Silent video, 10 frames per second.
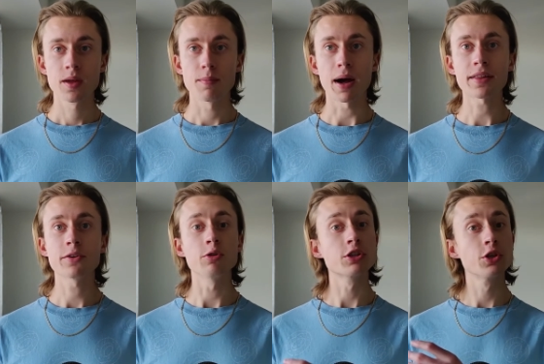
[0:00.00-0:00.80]

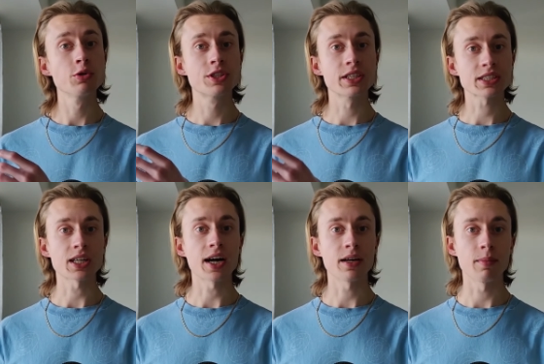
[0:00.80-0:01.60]
Matthew includes this
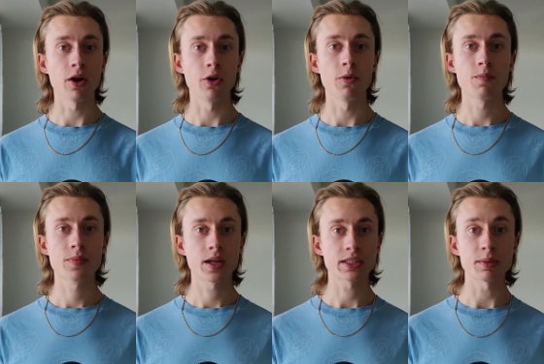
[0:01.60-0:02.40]
line about
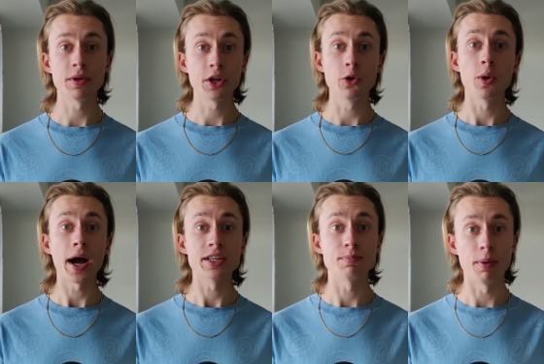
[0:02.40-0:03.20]
somebody who
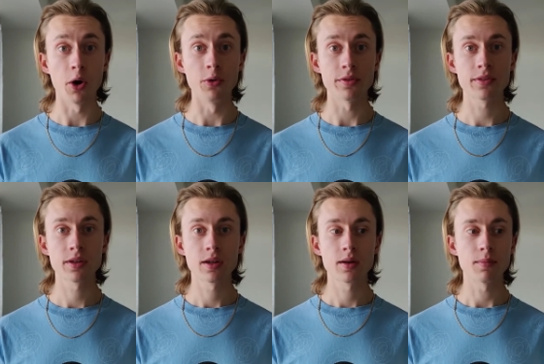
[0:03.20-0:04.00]
has both
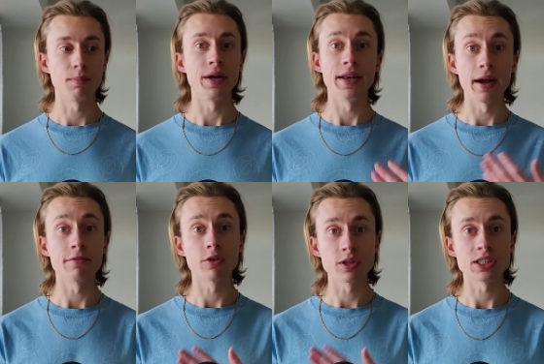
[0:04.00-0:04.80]
but
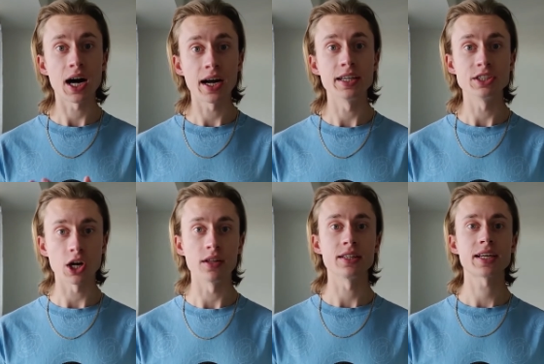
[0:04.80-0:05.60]
never relies
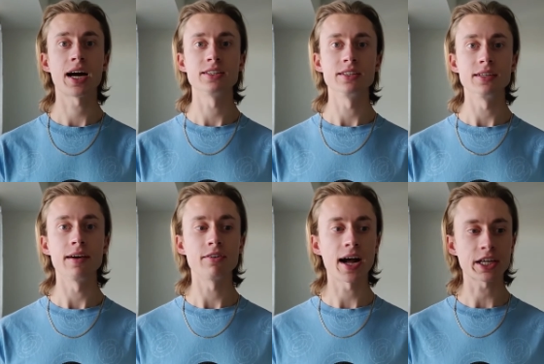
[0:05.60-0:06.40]
on the talent,
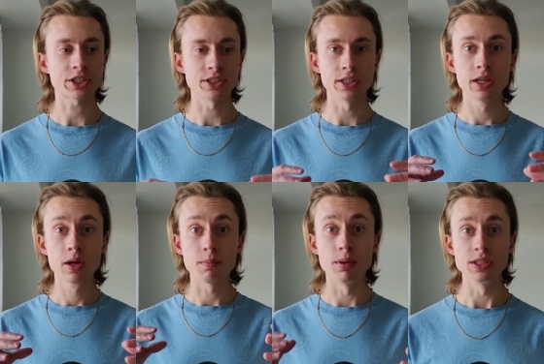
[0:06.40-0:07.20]
never actually
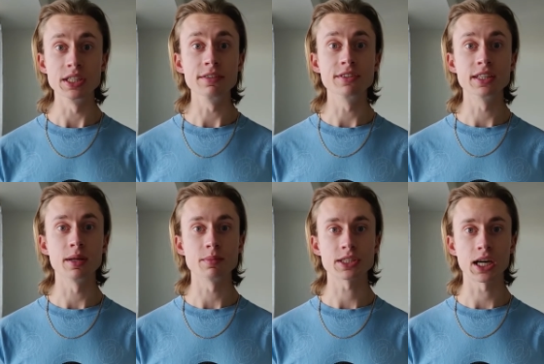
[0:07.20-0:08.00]
believes in
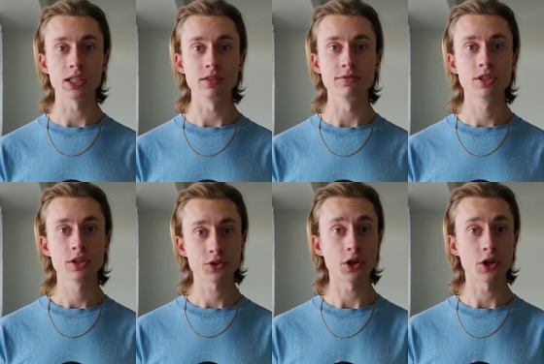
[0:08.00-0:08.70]
themselves to